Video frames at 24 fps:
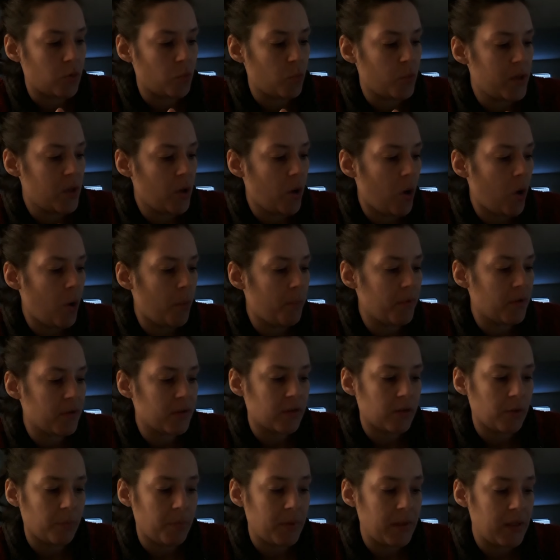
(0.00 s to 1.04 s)
We all
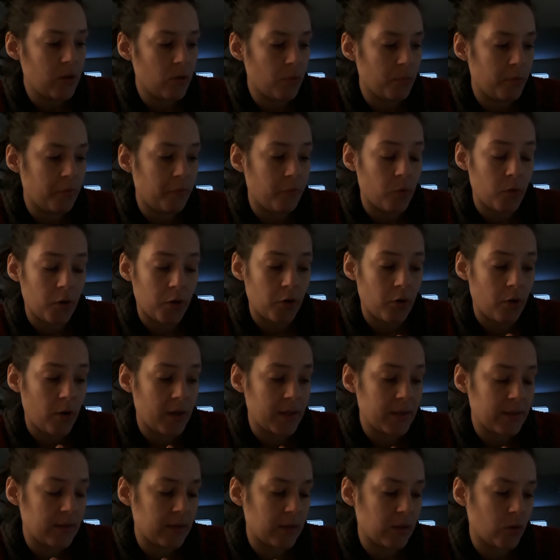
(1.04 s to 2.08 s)
must appear before
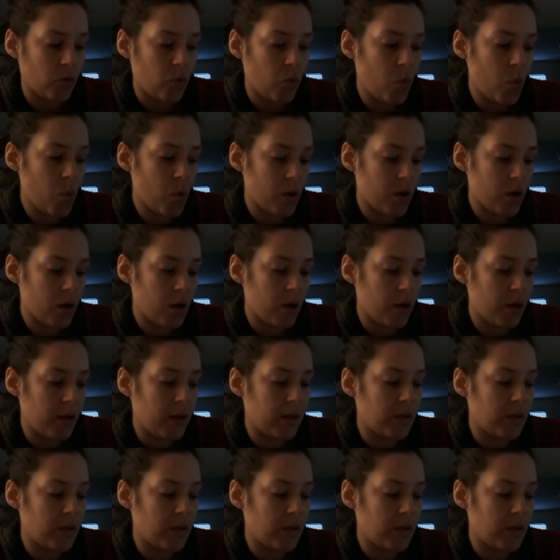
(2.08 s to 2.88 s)
Christ in court